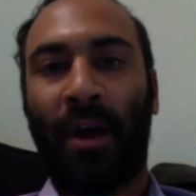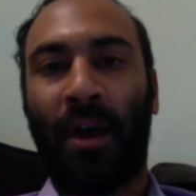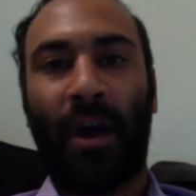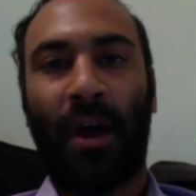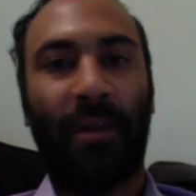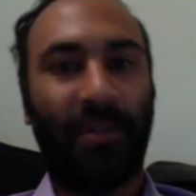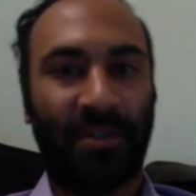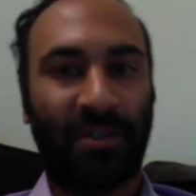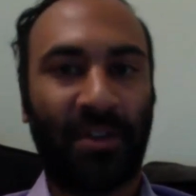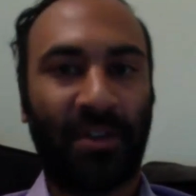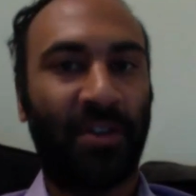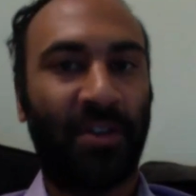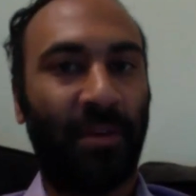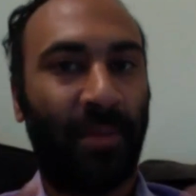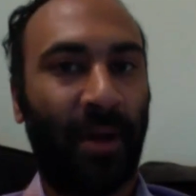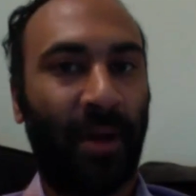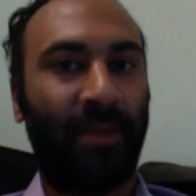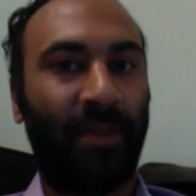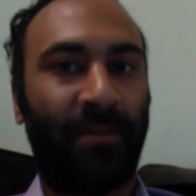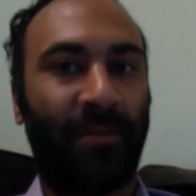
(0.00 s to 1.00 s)
There's also a
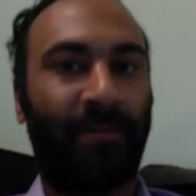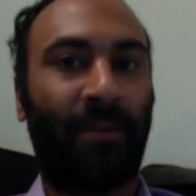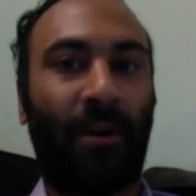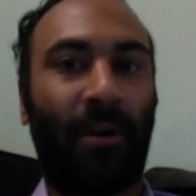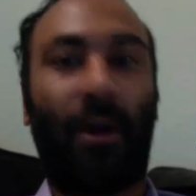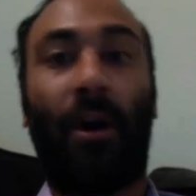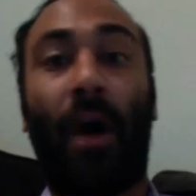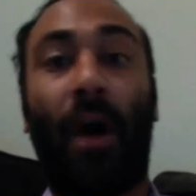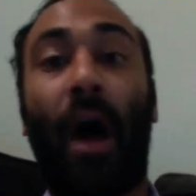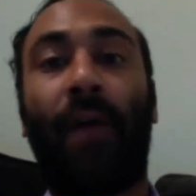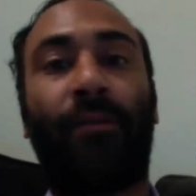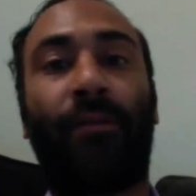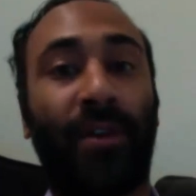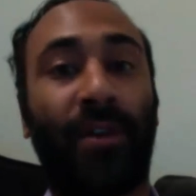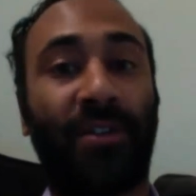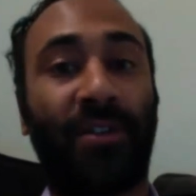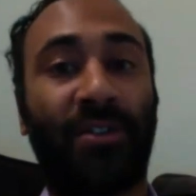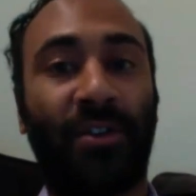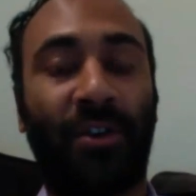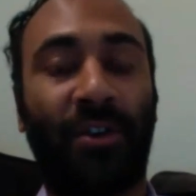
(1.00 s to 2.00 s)
button for our offering
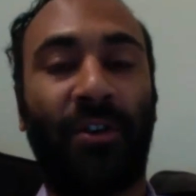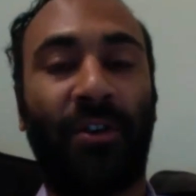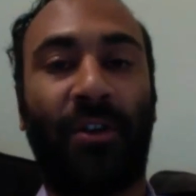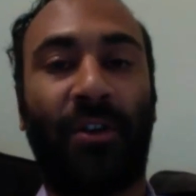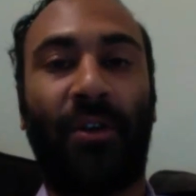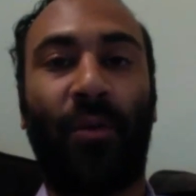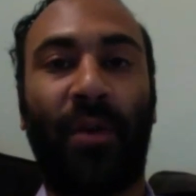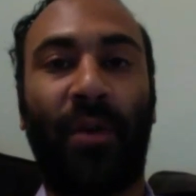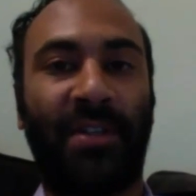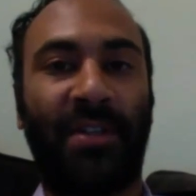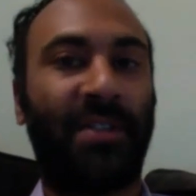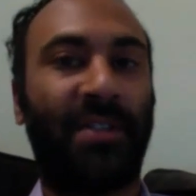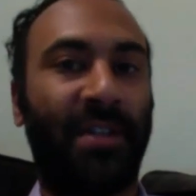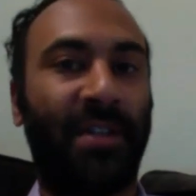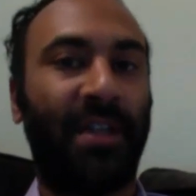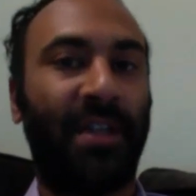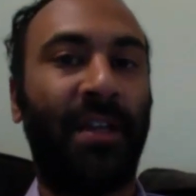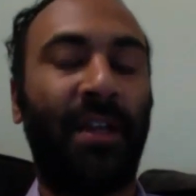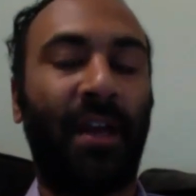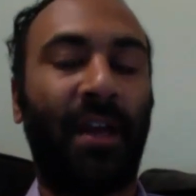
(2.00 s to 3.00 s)
circular, which is
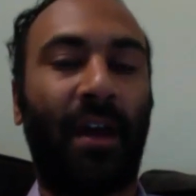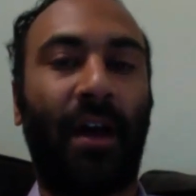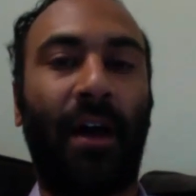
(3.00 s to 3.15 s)
the